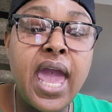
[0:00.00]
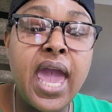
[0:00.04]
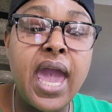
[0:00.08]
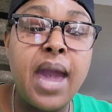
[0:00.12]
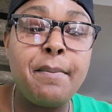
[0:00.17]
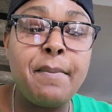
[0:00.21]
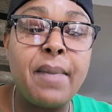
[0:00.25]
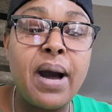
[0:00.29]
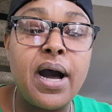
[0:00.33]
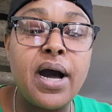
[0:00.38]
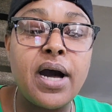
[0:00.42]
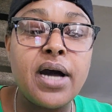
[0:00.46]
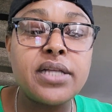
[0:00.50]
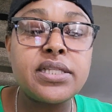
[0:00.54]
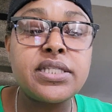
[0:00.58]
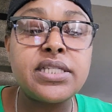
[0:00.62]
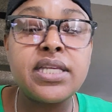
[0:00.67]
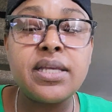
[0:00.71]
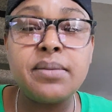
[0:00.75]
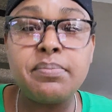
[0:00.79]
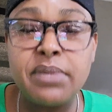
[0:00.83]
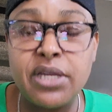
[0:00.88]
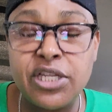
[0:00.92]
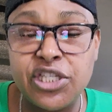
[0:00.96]
And my
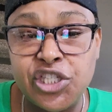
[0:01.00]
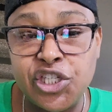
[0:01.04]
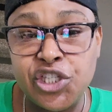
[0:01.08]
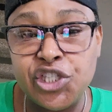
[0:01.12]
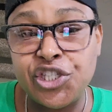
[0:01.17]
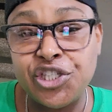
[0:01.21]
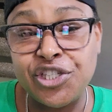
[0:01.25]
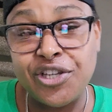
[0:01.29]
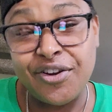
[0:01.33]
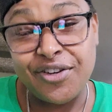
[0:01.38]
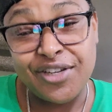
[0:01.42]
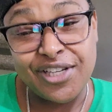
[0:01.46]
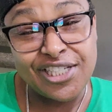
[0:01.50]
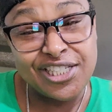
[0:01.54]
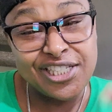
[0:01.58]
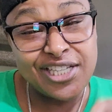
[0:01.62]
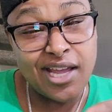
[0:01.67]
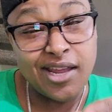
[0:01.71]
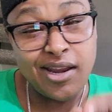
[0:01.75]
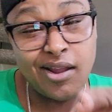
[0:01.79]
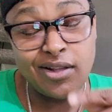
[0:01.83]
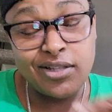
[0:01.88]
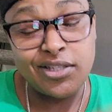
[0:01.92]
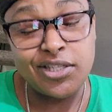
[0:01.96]
Auntie Michi shared it.
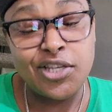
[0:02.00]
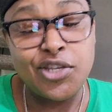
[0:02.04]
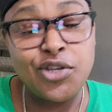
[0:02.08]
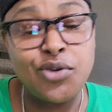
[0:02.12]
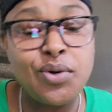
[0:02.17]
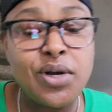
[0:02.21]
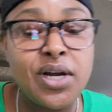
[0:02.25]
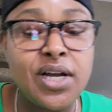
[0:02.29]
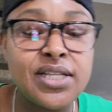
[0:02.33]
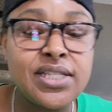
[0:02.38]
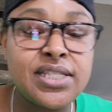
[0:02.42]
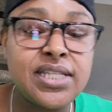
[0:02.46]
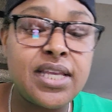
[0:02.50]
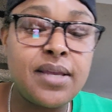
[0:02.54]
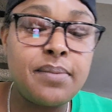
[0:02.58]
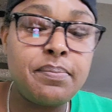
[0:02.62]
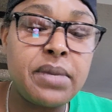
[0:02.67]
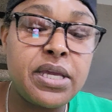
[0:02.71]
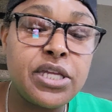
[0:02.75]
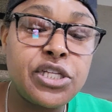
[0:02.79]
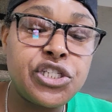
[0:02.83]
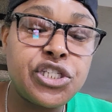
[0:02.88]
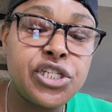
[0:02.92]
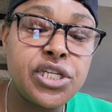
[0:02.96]
Shout out to you, Auntie
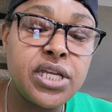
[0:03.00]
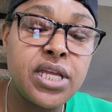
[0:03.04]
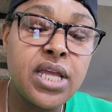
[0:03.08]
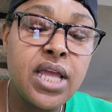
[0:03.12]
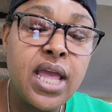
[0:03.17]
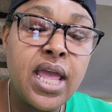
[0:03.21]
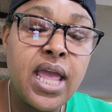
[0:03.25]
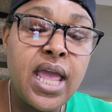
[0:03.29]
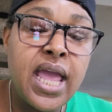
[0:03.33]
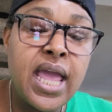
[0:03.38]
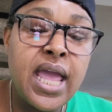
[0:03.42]
Michi.